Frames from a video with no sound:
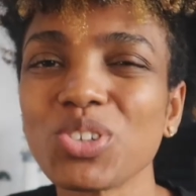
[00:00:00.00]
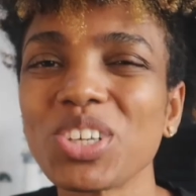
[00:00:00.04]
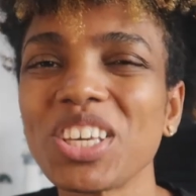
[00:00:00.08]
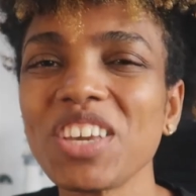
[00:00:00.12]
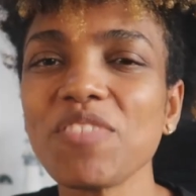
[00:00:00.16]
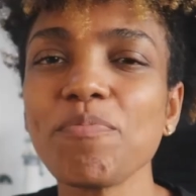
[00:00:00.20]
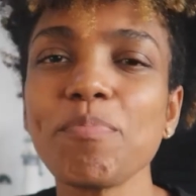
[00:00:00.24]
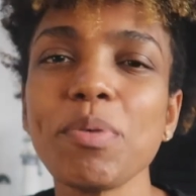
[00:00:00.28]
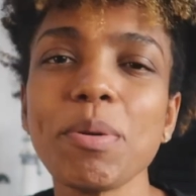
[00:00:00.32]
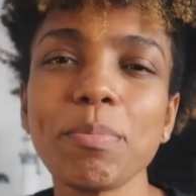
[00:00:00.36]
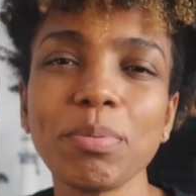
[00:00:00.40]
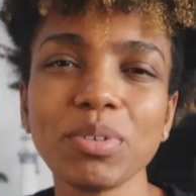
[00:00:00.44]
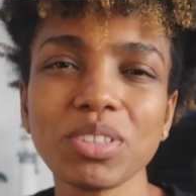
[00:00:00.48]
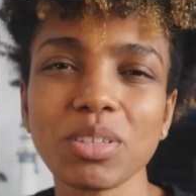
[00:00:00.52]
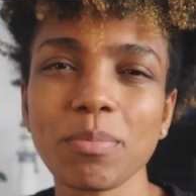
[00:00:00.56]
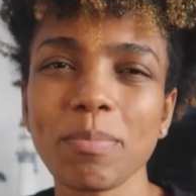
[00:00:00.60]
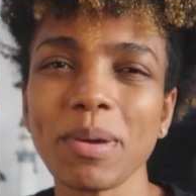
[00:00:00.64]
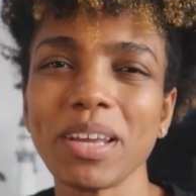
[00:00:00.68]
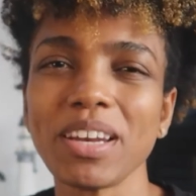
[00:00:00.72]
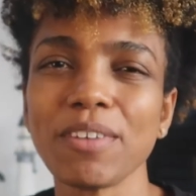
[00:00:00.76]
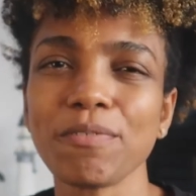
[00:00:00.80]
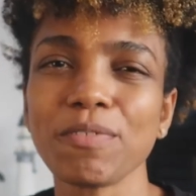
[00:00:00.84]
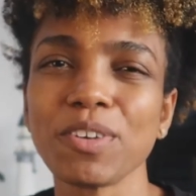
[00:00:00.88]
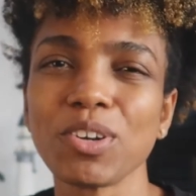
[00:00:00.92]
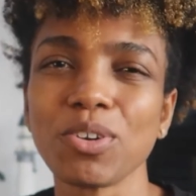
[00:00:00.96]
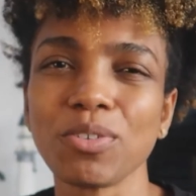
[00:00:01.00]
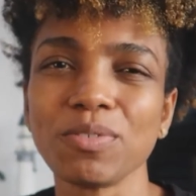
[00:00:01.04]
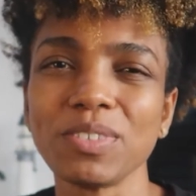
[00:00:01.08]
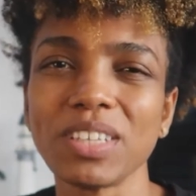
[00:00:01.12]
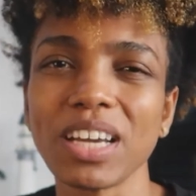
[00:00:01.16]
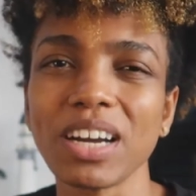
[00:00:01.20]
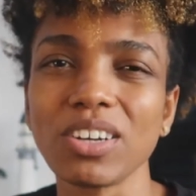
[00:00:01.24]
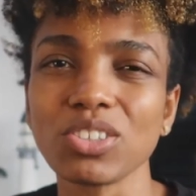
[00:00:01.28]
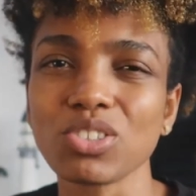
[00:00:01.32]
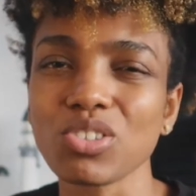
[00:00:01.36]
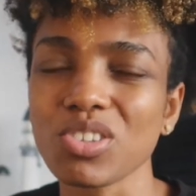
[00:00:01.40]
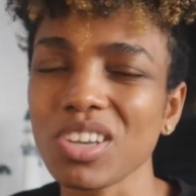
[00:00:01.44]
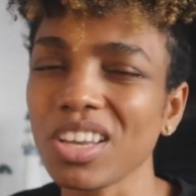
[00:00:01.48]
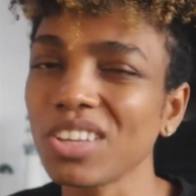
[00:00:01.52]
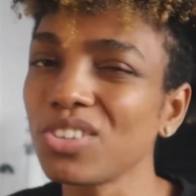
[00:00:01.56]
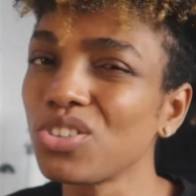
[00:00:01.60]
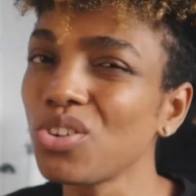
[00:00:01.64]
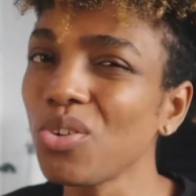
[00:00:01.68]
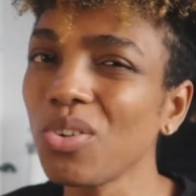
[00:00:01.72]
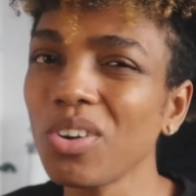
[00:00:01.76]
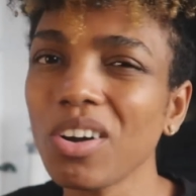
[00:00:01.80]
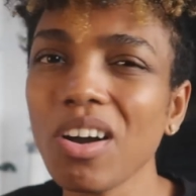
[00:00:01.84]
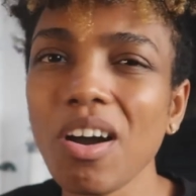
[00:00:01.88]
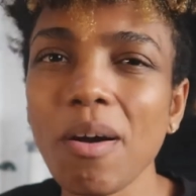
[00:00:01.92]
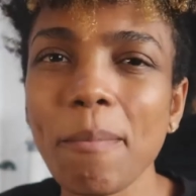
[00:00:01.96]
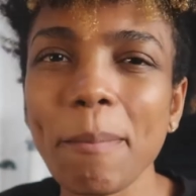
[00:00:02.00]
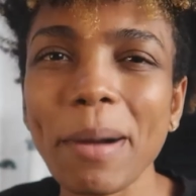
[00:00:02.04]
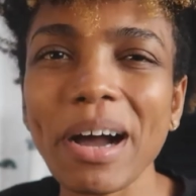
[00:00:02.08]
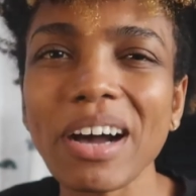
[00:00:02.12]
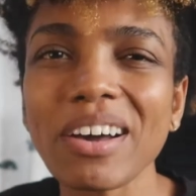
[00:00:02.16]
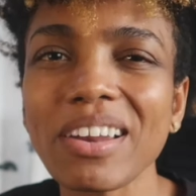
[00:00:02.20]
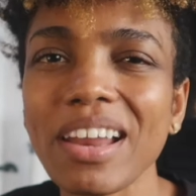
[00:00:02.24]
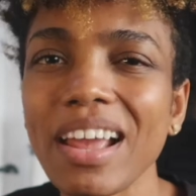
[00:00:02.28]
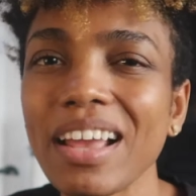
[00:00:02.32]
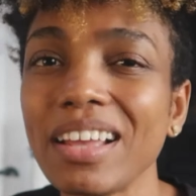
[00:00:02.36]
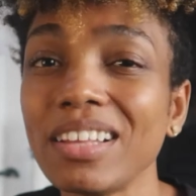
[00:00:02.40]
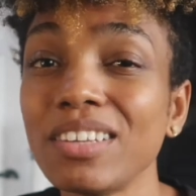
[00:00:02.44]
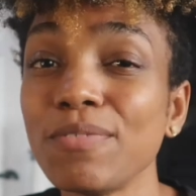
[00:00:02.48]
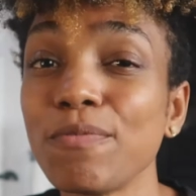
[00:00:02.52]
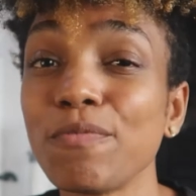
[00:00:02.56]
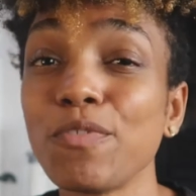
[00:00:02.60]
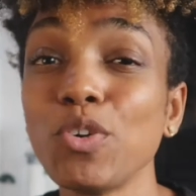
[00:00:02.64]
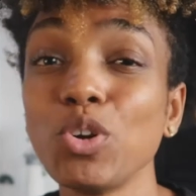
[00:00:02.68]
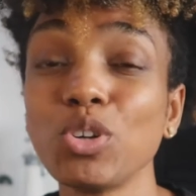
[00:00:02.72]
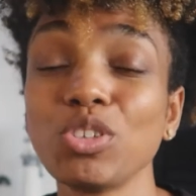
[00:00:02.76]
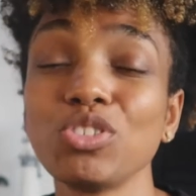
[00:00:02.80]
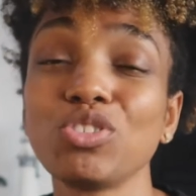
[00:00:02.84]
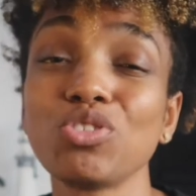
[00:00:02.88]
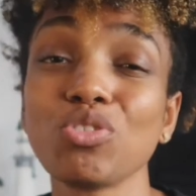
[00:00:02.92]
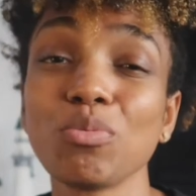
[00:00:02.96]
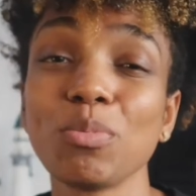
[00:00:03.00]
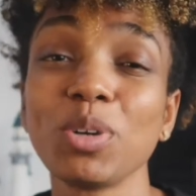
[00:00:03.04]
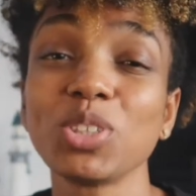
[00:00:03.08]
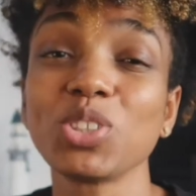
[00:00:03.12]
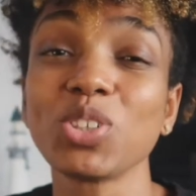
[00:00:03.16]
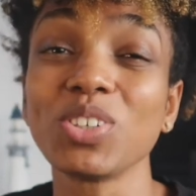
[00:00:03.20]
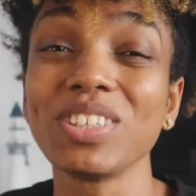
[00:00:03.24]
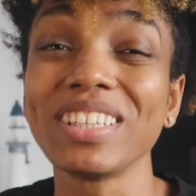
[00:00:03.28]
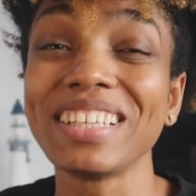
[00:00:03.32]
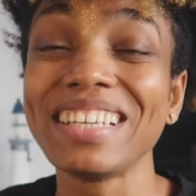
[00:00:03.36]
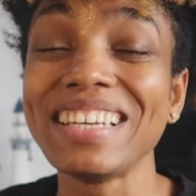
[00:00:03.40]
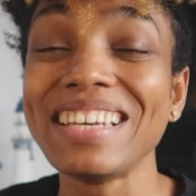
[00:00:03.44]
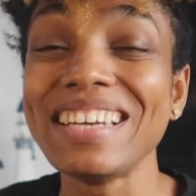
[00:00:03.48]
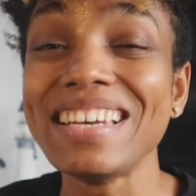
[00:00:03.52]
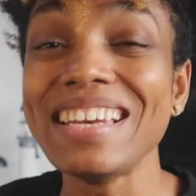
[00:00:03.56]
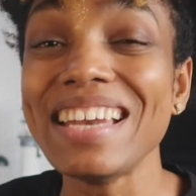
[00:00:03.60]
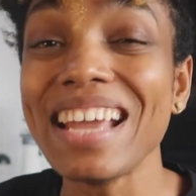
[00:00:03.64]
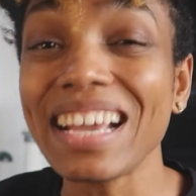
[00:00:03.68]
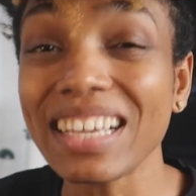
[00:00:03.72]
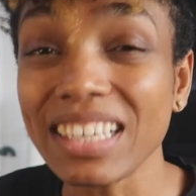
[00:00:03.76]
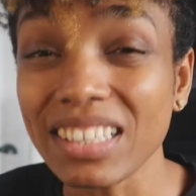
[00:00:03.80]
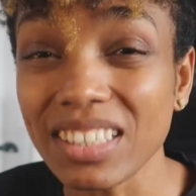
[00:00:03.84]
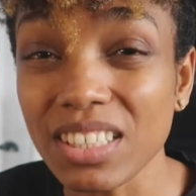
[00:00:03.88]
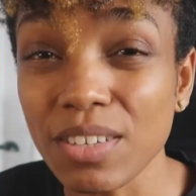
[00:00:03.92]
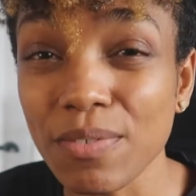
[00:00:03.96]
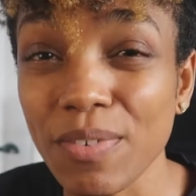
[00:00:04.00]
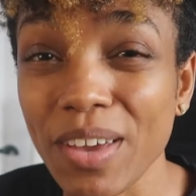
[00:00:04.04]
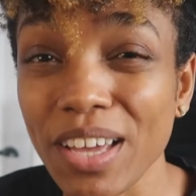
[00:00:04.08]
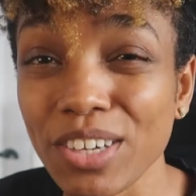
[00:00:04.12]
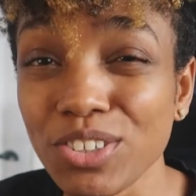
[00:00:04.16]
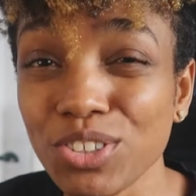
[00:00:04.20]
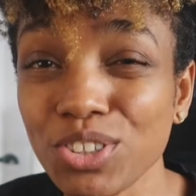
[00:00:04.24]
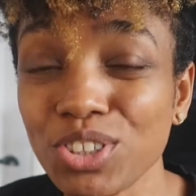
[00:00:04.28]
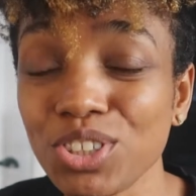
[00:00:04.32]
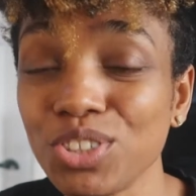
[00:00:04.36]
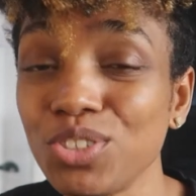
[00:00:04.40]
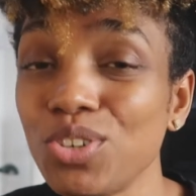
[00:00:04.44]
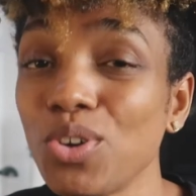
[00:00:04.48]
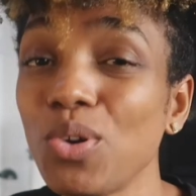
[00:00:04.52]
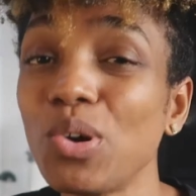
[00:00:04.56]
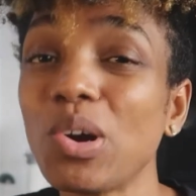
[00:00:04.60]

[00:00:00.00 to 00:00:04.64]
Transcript: So give people the benefit of doubt, okay? Don't come out and focus so much on the negative energy.